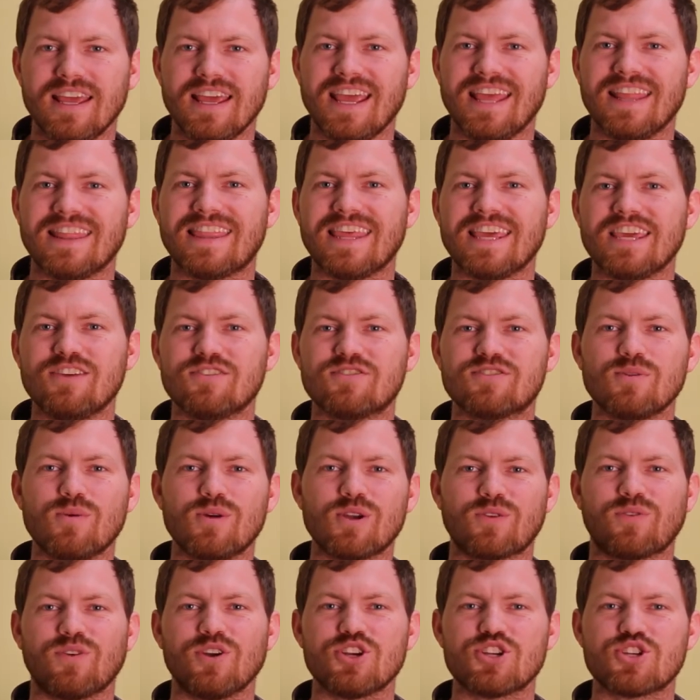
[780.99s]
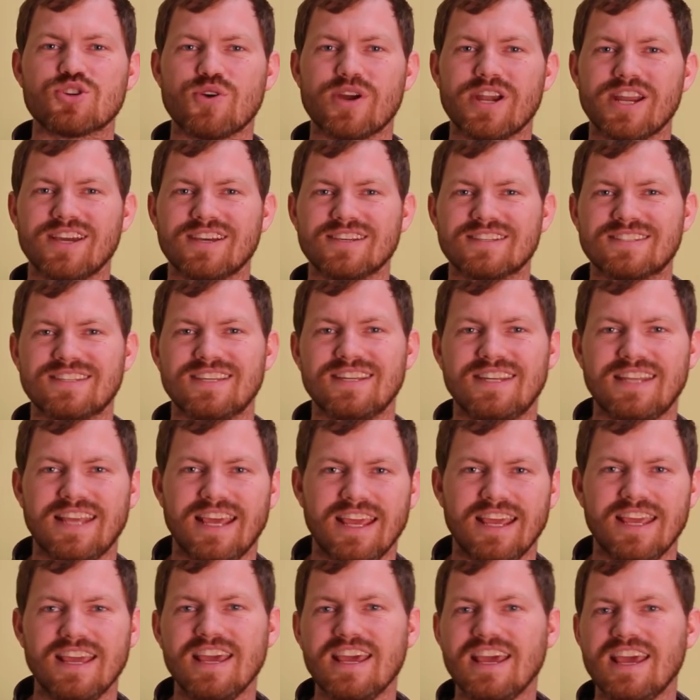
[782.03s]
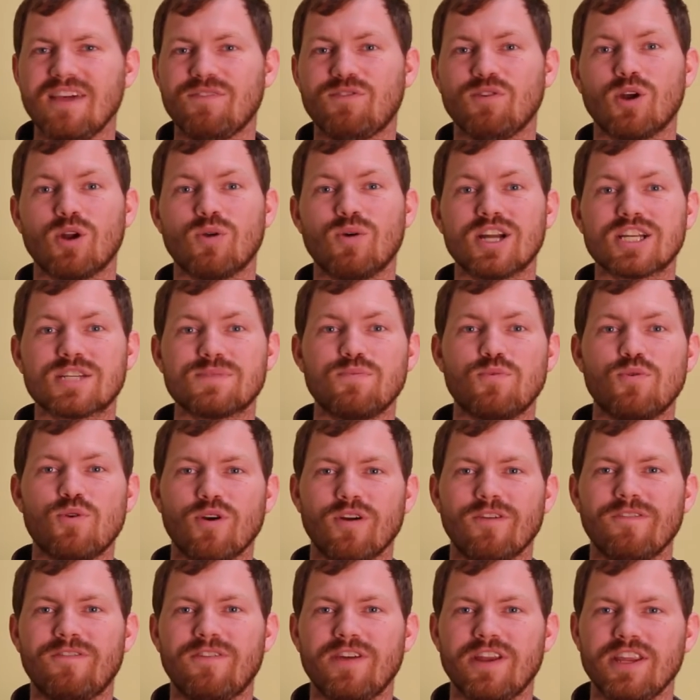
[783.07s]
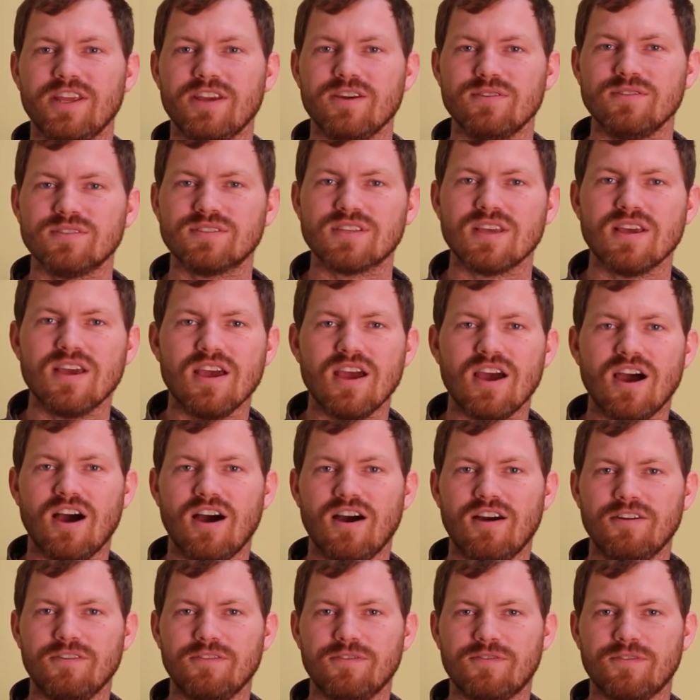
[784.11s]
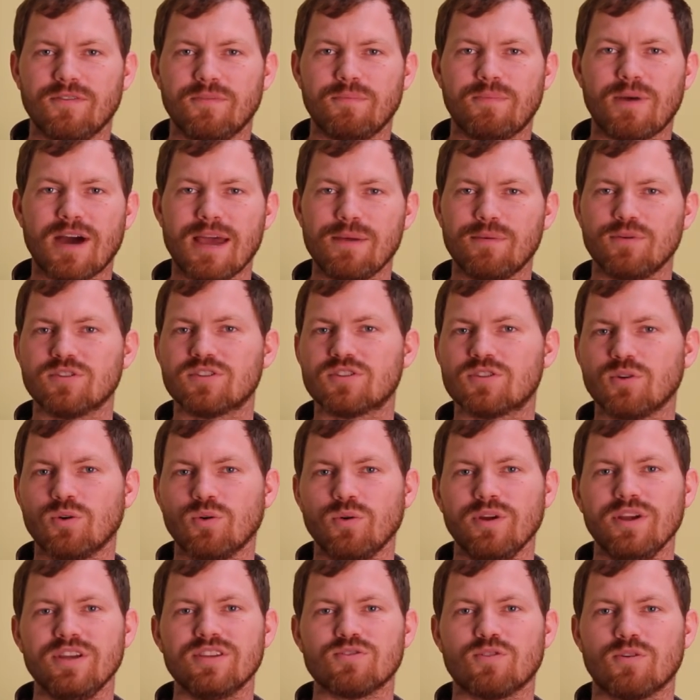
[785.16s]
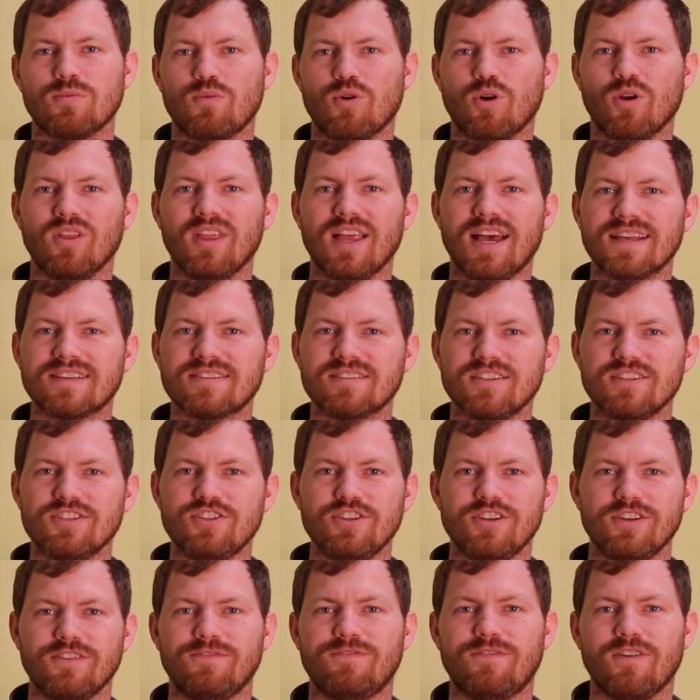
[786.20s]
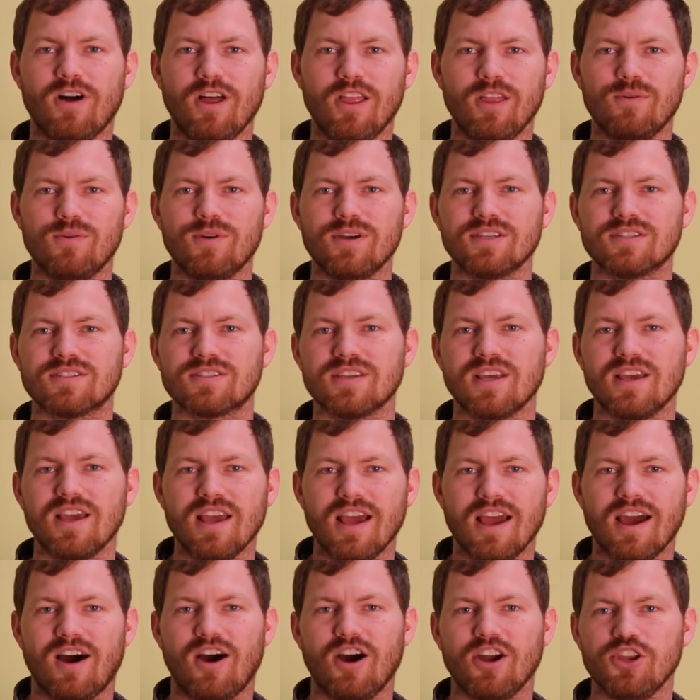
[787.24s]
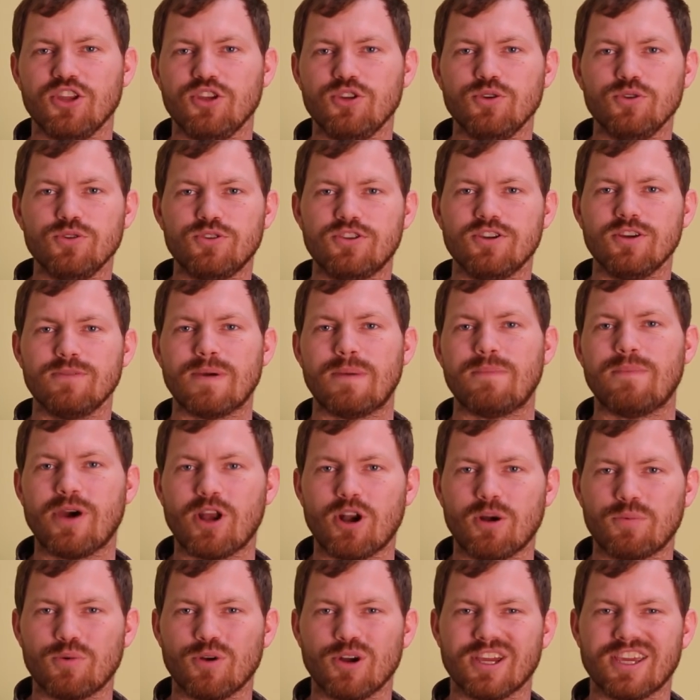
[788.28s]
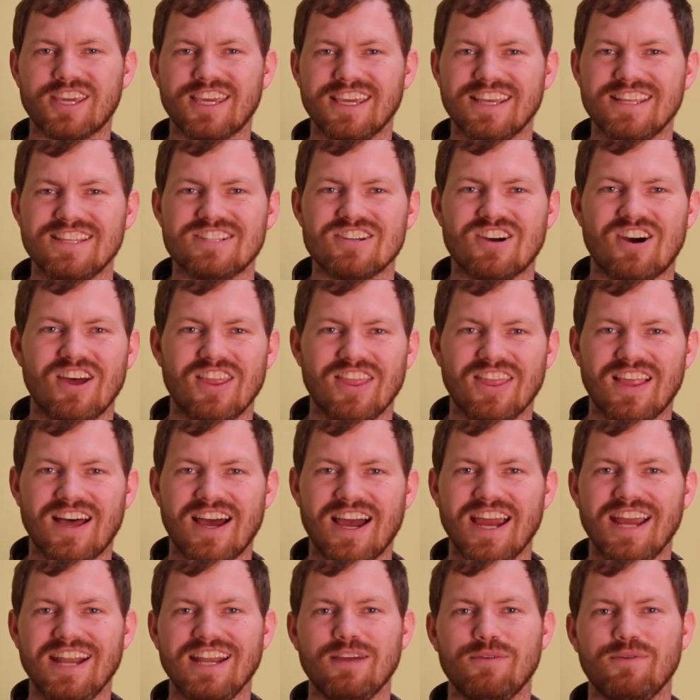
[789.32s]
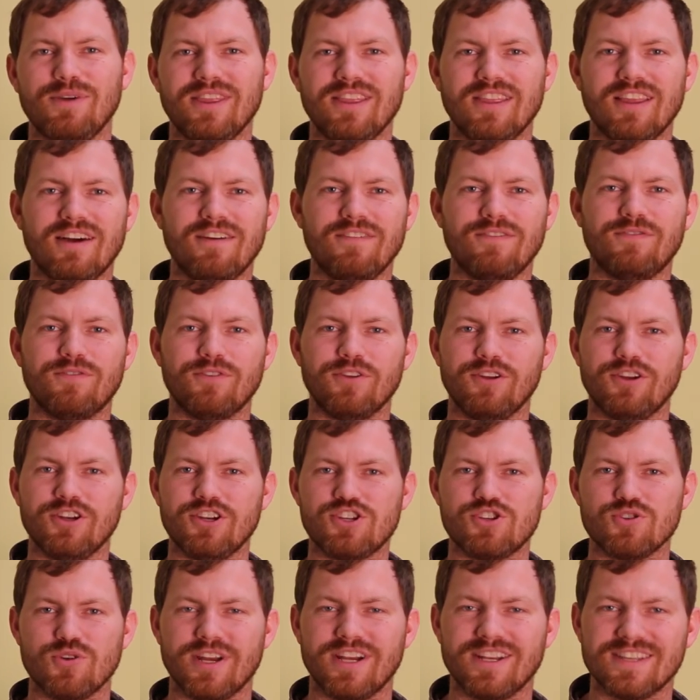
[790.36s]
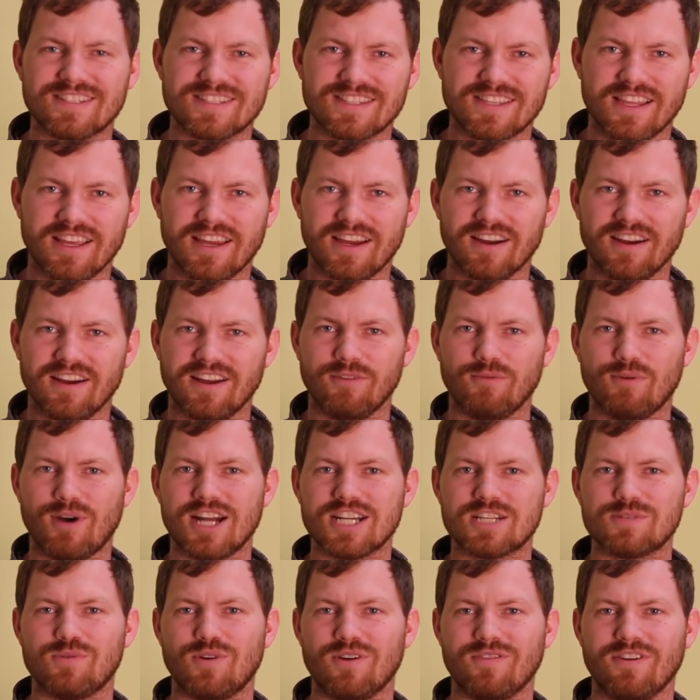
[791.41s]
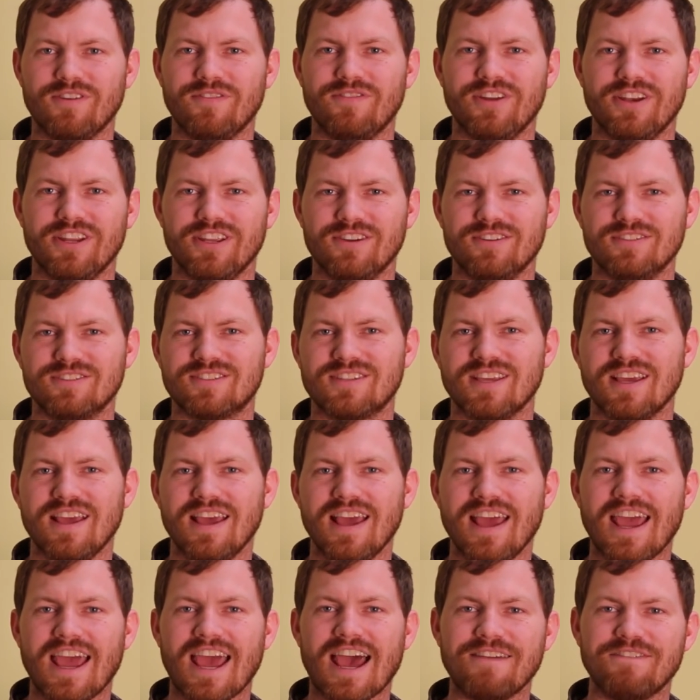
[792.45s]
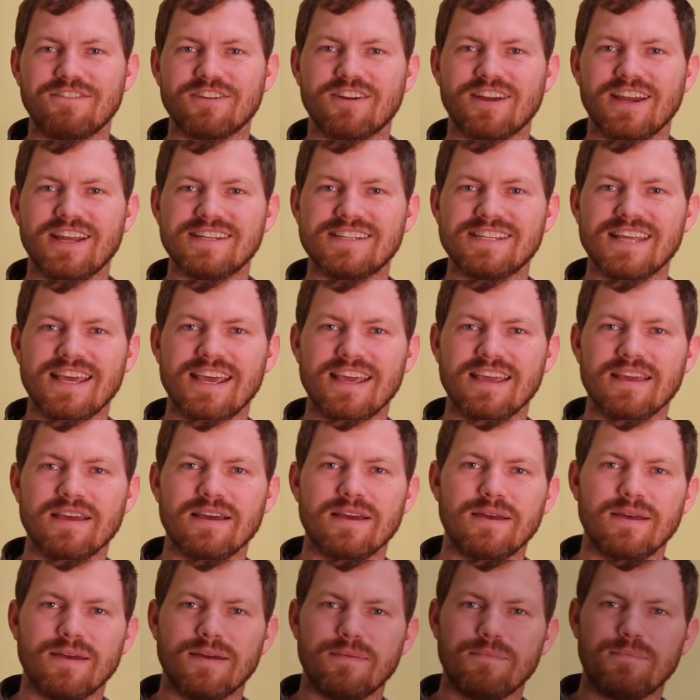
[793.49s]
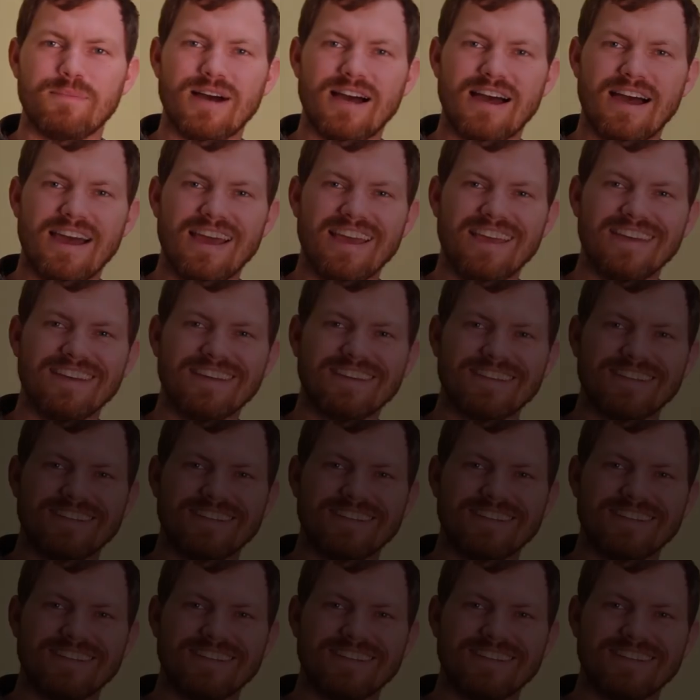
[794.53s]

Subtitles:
And thank you so much for joining us today. If you want to watch more videos of Bible stories or more lessons, you can follow us on YouTube at Meadowbrook Kids Online. And we'd love for you to join us there and watch more of our videos. Have a great day. Bye.